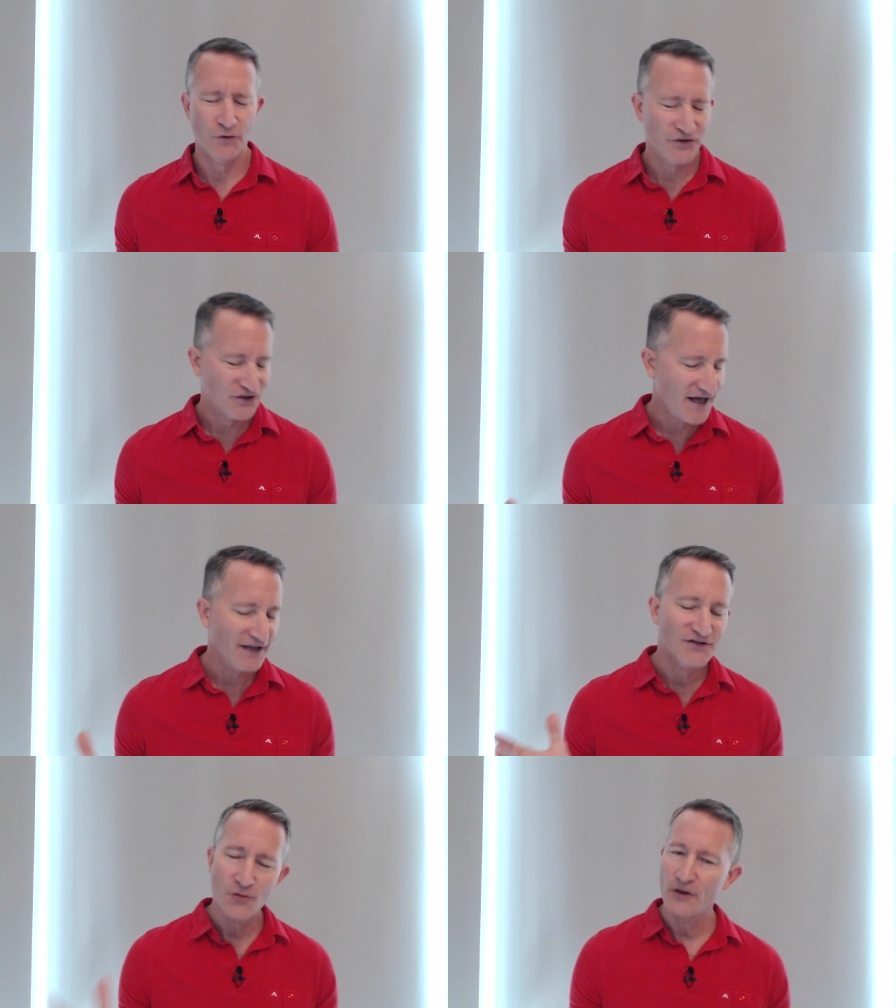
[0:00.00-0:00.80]
in the world. She's
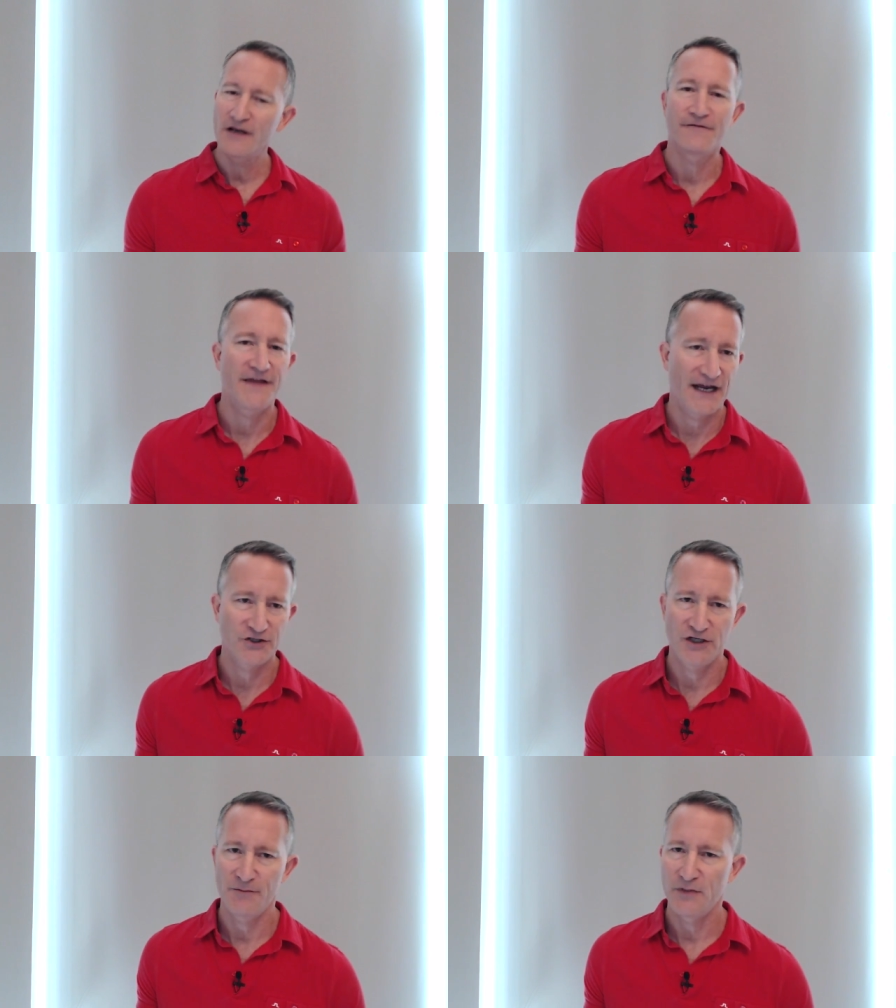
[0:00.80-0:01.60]
not sorting for
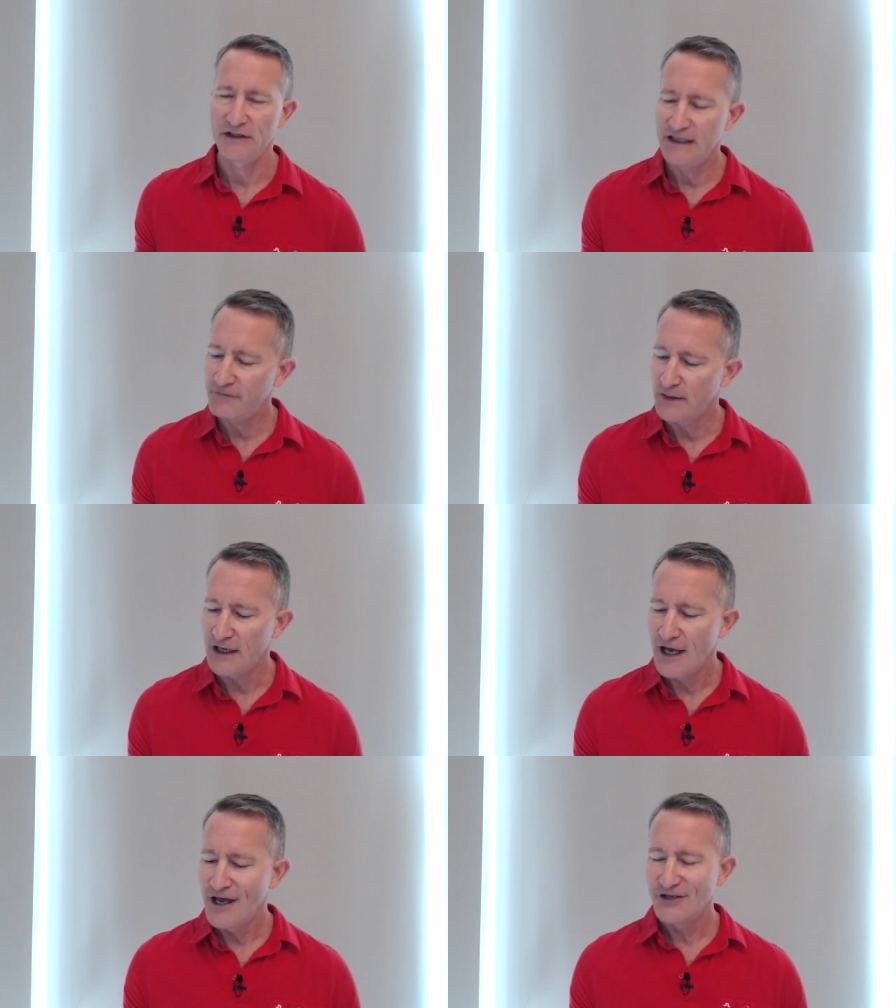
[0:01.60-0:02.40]
that shit, believe
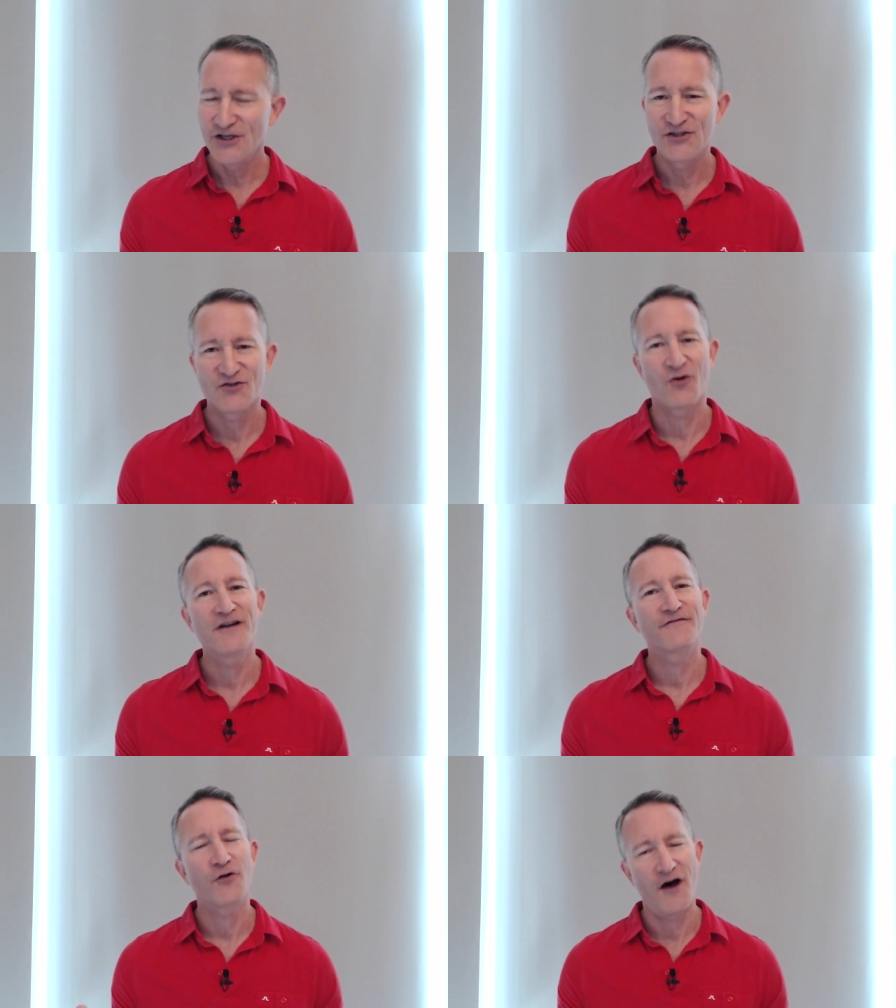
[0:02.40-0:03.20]
me. She's
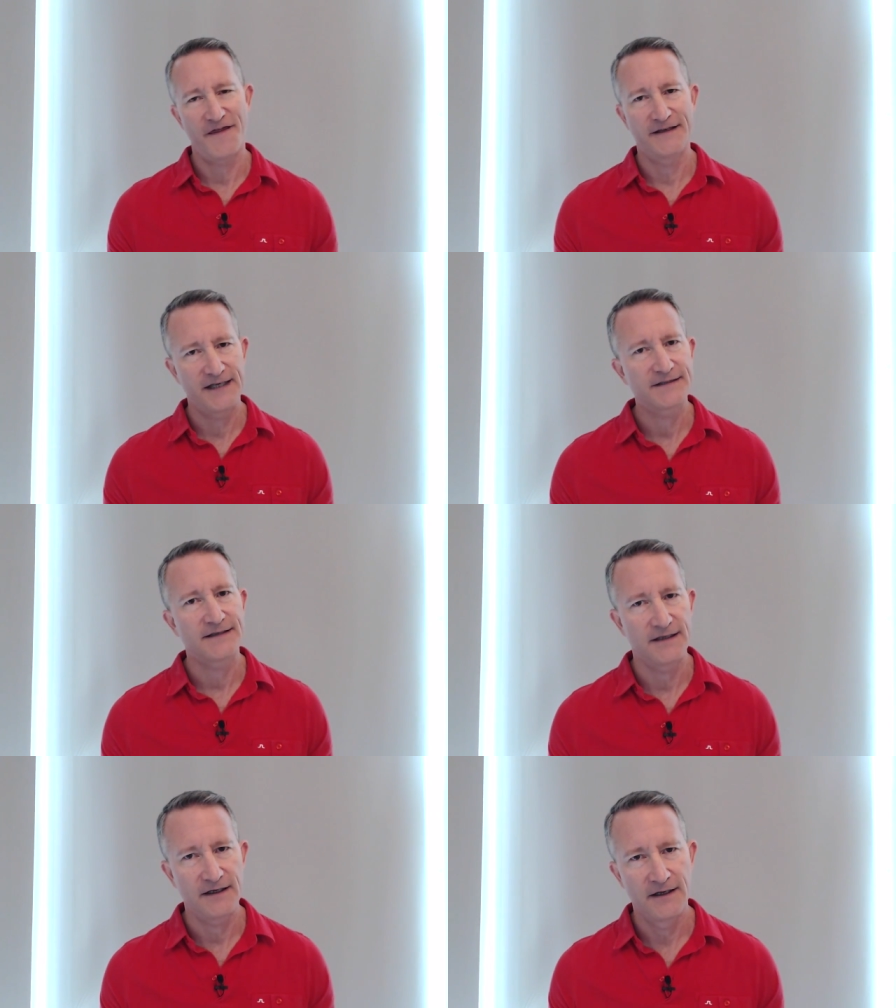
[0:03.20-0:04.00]
sorting for
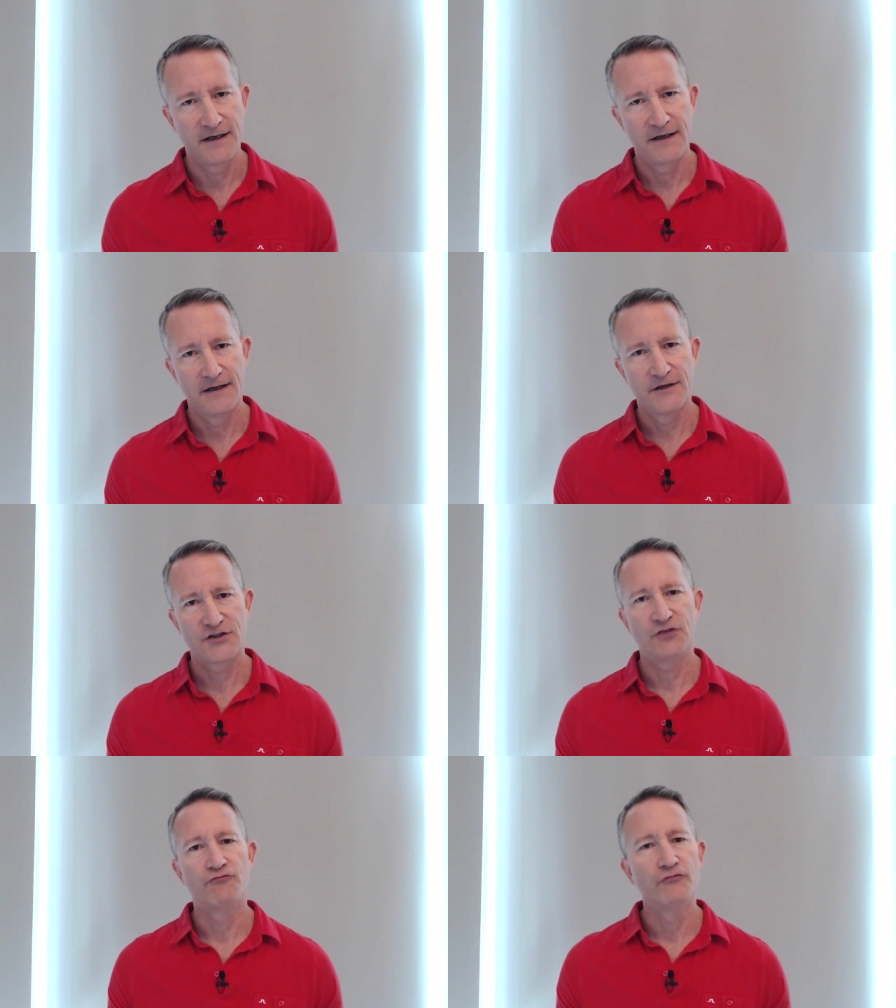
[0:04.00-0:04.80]
authenticity.
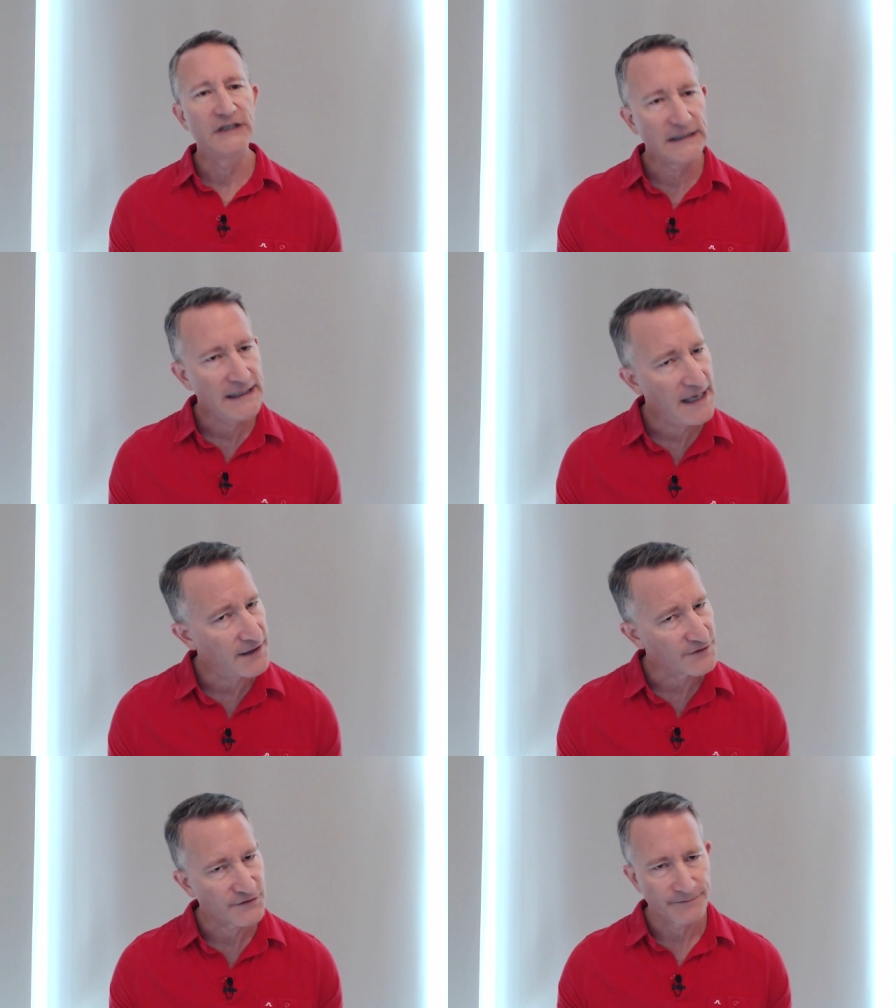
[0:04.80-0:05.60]
She really
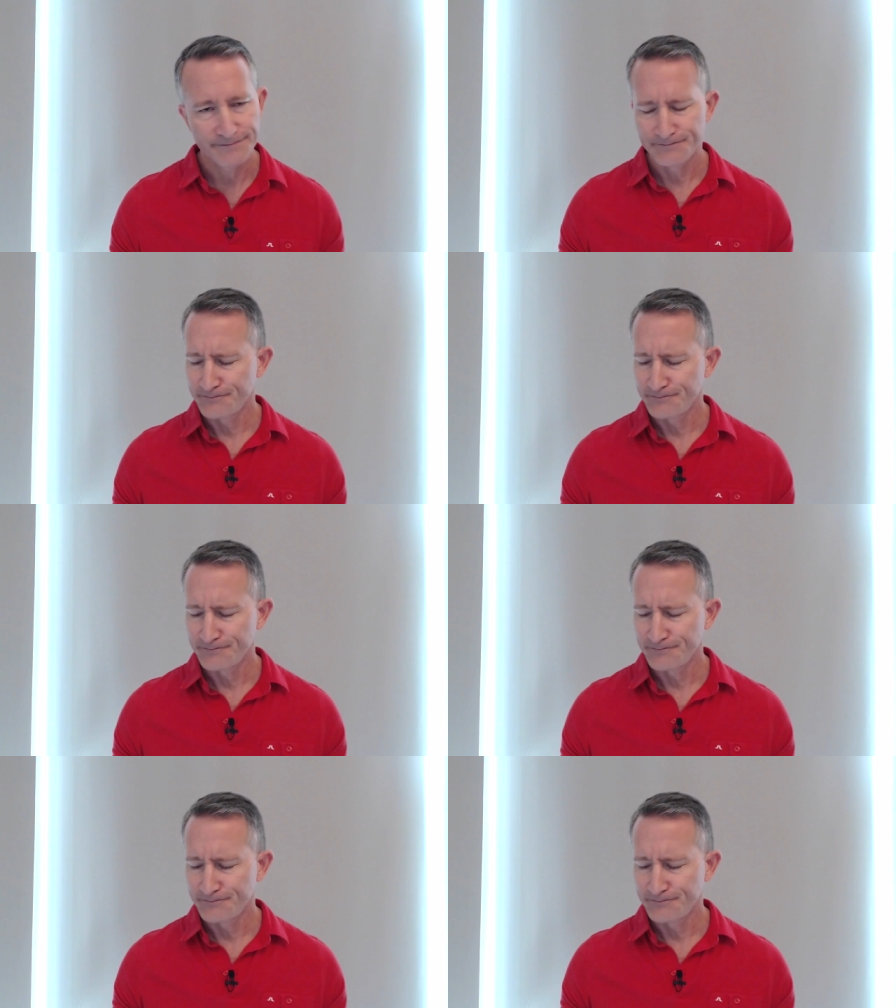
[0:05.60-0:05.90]
is.